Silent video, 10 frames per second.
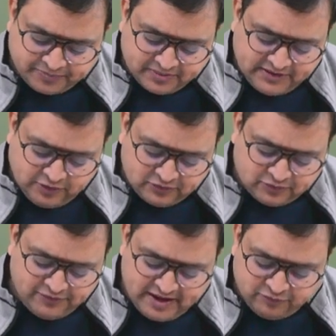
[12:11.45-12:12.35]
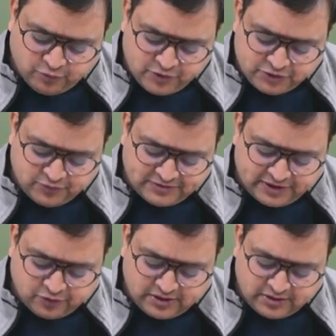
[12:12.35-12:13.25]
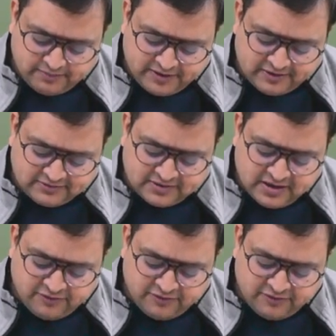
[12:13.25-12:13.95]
then also we have no issues at all because